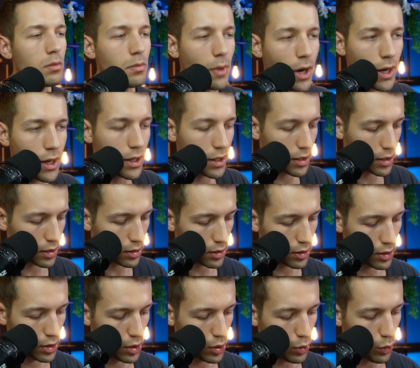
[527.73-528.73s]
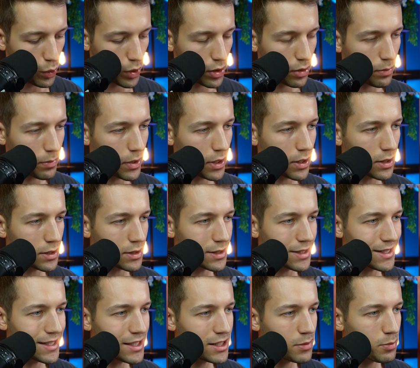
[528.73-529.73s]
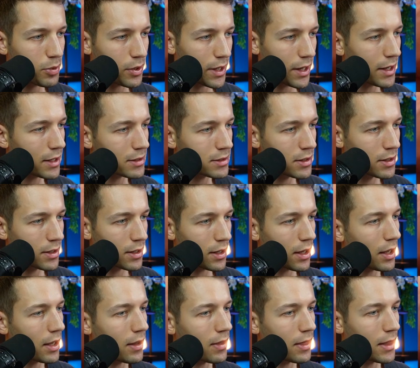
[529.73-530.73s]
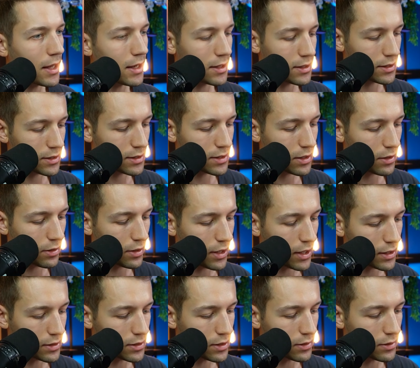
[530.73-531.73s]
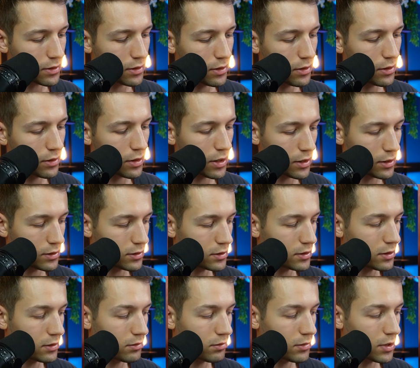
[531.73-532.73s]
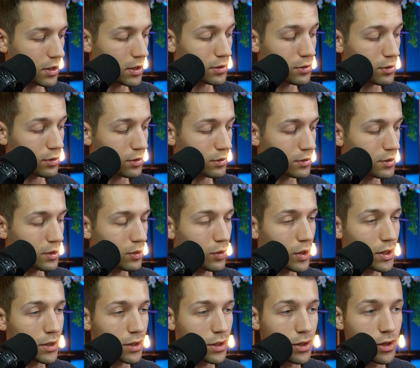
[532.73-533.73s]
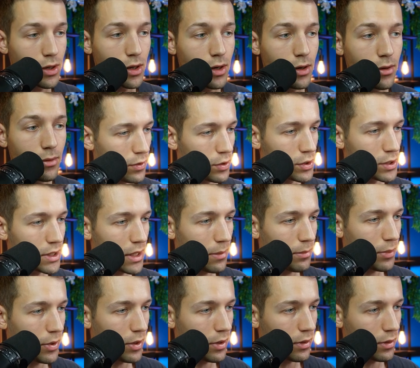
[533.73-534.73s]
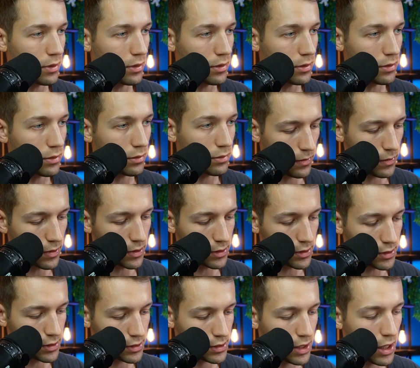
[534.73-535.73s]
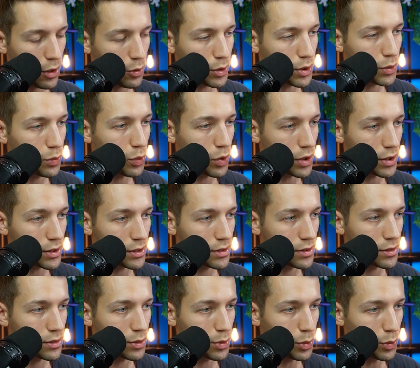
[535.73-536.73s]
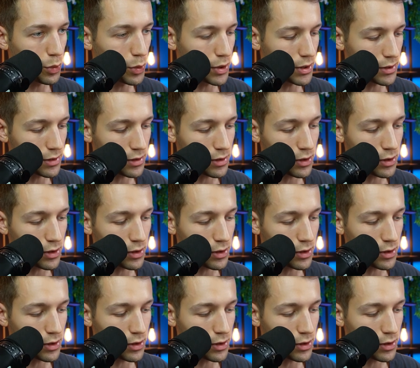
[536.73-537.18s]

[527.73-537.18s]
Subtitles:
mining will be displayed in the selected currency, as you can see right here. For example, this is how it works with